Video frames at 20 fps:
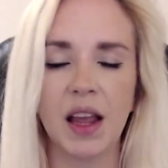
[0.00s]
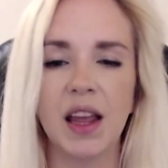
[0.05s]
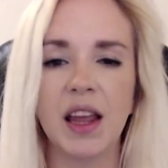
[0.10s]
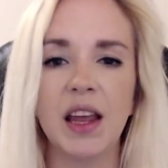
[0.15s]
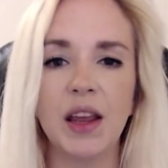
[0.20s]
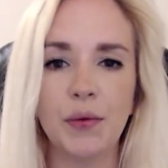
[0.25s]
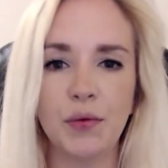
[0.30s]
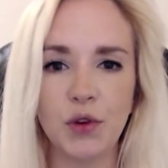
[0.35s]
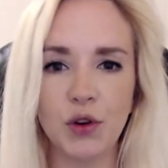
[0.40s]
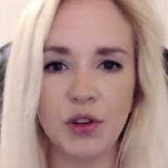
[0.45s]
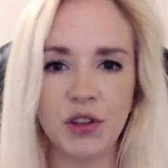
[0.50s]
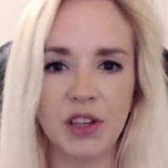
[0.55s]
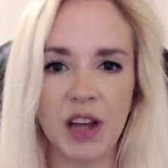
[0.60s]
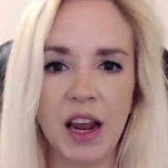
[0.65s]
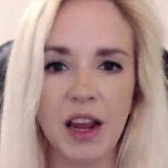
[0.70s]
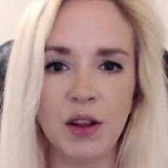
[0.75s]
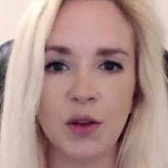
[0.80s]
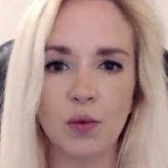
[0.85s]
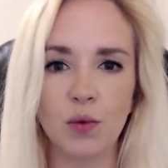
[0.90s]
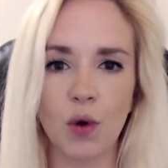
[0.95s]
If you
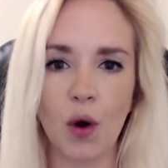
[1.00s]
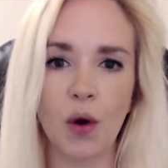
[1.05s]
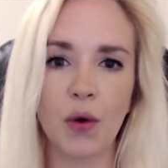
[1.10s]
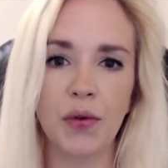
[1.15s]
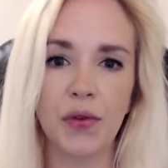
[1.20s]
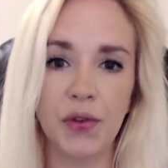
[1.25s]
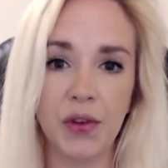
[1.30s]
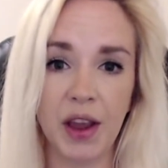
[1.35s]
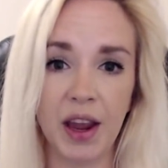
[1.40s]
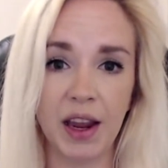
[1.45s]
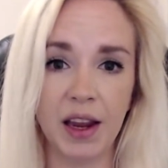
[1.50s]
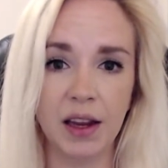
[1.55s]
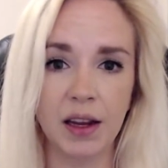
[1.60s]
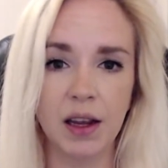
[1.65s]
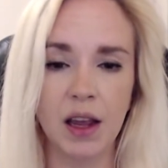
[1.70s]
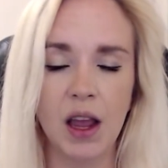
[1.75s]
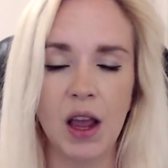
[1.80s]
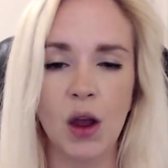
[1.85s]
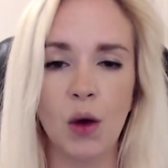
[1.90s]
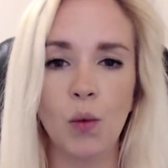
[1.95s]
say the wrong
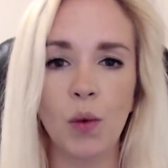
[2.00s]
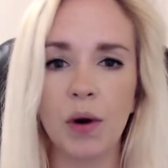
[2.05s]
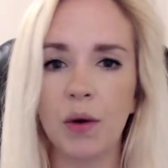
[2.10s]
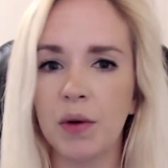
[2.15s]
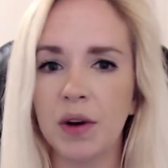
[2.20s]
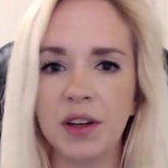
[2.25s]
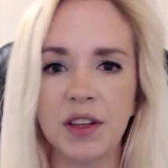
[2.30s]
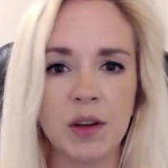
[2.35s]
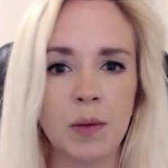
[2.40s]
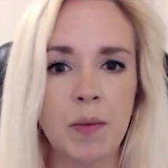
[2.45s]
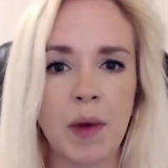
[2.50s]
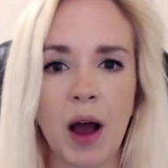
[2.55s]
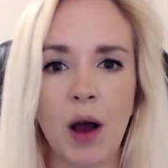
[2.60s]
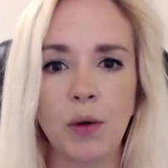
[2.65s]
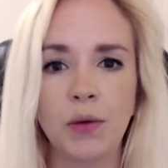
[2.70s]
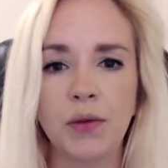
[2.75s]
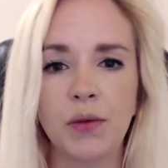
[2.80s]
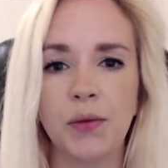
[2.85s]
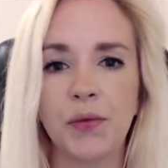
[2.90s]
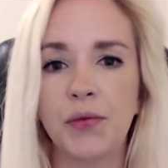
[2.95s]
thing, whether it's
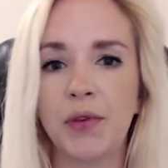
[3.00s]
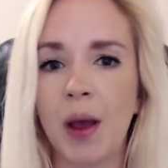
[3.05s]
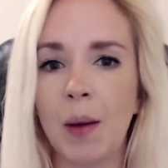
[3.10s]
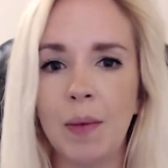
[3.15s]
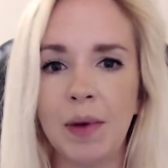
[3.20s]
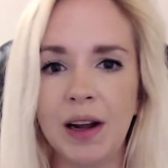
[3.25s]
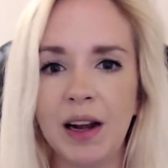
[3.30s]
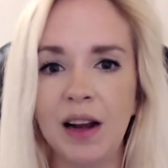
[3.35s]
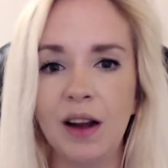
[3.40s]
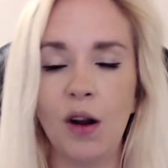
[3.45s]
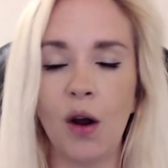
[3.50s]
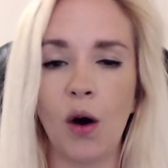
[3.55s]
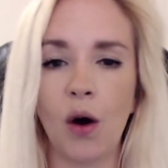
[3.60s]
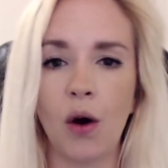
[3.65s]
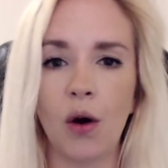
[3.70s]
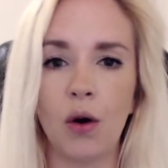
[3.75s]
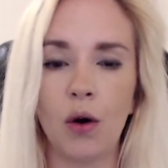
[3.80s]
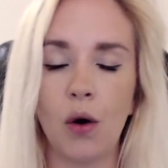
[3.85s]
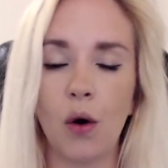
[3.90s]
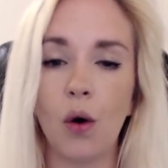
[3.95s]
about family
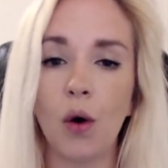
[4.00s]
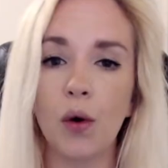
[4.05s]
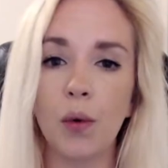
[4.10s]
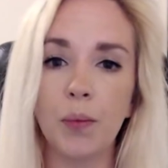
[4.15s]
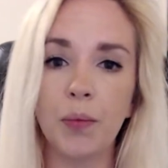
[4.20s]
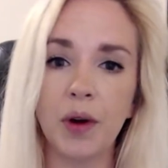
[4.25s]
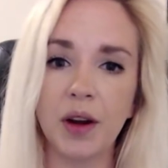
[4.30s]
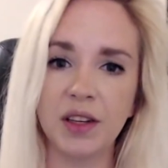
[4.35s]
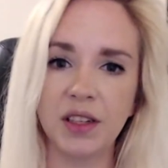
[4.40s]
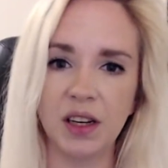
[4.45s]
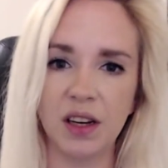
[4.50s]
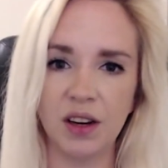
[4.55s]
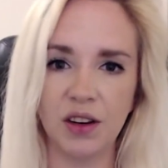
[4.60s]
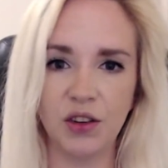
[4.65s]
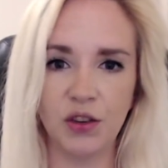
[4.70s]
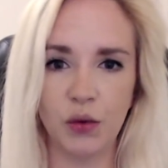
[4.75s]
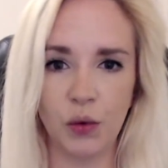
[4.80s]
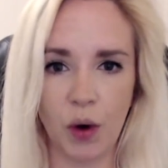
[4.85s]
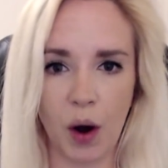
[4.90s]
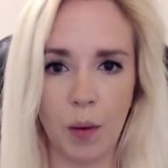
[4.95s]
law or
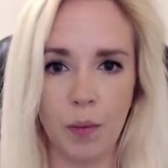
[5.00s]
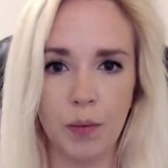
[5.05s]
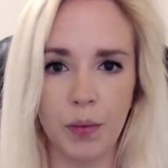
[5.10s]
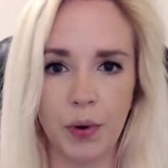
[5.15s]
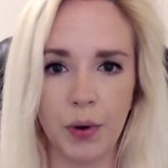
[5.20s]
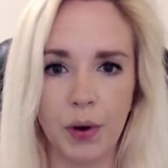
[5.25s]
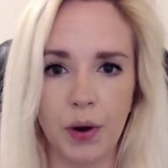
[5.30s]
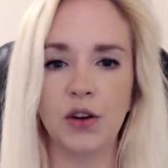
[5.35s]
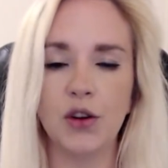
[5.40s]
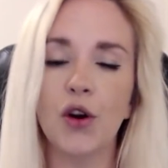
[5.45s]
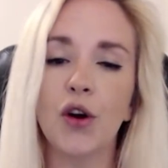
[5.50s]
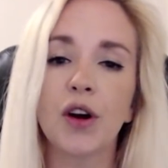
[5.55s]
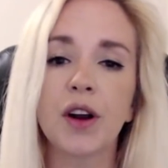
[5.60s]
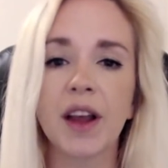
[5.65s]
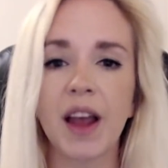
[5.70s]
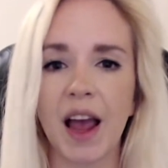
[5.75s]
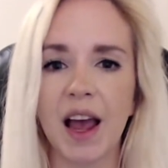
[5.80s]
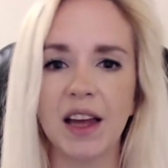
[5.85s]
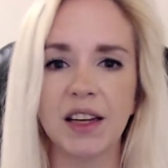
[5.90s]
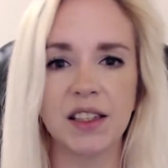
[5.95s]
President Trump, you're
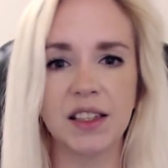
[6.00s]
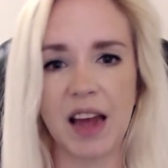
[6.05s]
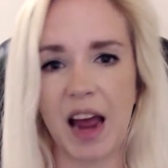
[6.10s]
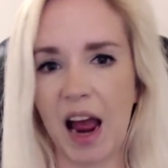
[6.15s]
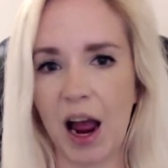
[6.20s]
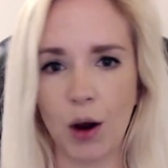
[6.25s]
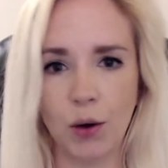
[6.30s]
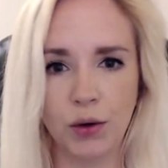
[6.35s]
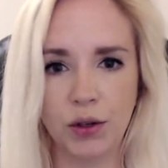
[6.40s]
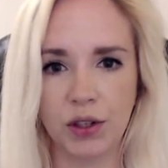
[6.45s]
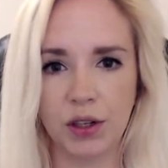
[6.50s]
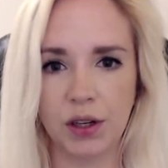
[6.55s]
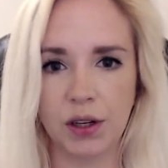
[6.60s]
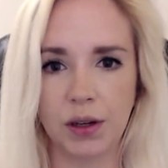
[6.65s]
cast out.